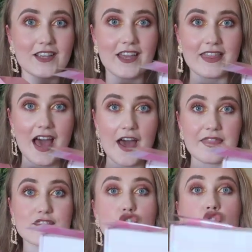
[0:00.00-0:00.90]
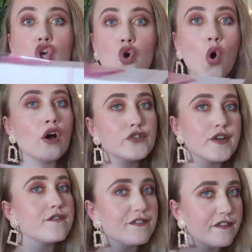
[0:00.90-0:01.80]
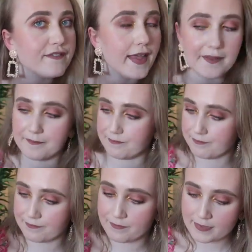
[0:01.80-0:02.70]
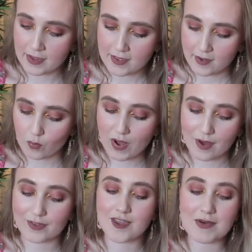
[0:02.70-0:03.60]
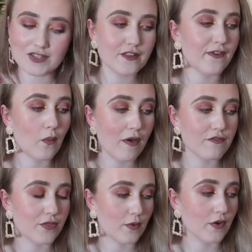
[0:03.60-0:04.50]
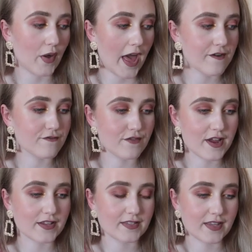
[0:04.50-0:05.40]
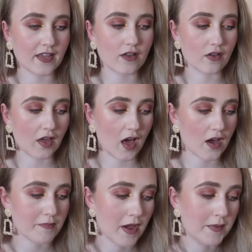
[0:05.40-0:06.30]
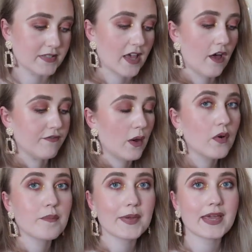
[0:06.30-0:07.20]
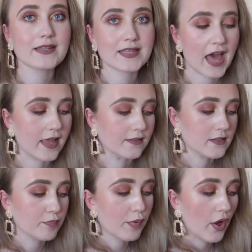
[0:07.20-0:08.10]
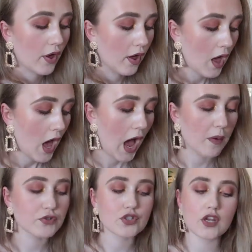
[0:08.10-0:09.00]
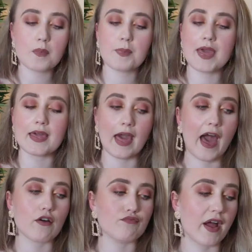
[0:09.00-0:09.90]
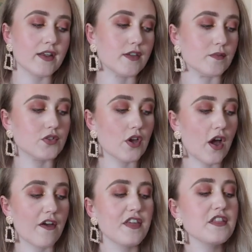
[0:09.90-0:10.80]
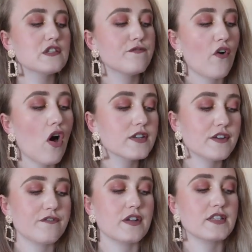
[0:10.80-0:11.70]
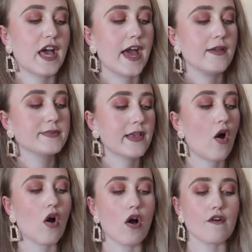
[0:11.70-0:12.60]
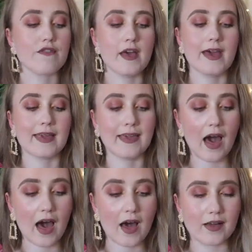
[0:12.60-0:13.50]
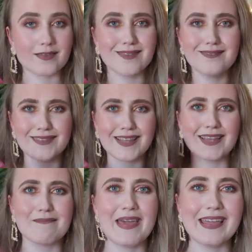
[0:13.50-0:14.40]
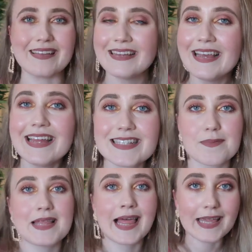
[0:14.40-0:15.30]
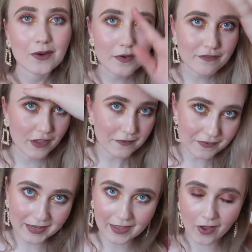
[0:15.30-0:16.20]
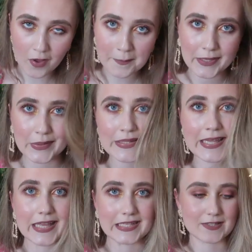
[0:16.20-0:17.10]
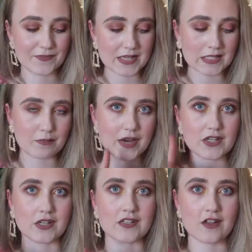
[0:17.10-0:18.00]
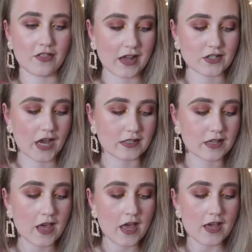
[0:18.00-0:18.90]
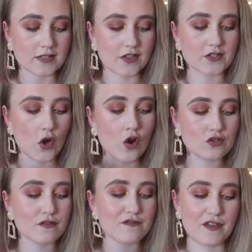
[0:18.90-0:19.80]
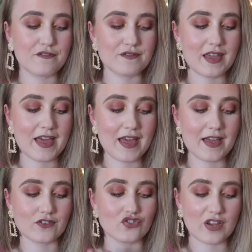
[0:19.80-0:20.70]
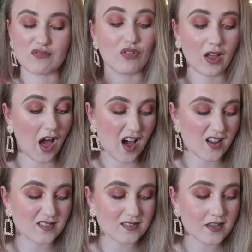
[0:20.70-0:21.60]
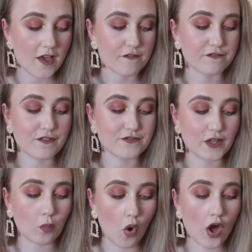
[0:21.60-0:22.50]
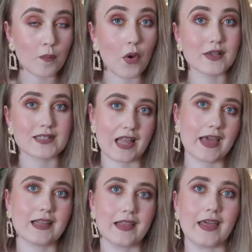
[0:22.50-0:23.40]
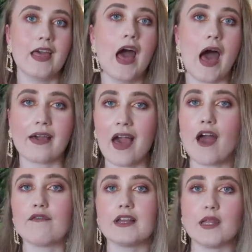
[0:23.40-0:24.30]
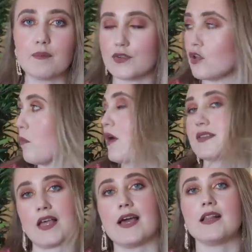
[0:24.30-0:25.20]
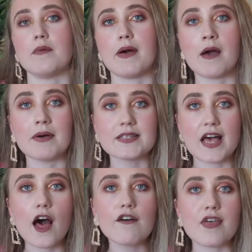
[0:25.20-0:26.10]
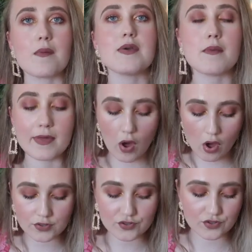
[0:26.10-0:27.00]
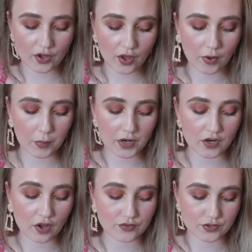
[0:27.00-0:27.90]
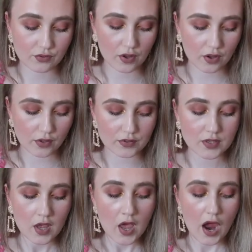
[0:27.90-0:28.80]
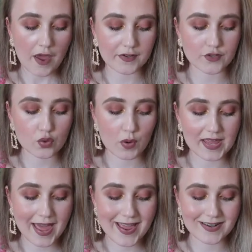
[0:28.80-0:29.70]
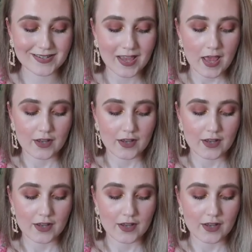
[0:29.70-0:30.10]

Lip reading: look at that, there's 250. Wow, can you imagine if I went through every single card by myself? That would be intense, but I'm just gonna pick at random. So I think there's four different types of cards. Oh, look at me. It's a bit like a review video. Oh my goodness, first impressions, all that jazz. So there's 150 general cards, 51 most likely. I can't really do most likely by myself. That'd be a bit odd, so we're gonna not do those. And then 28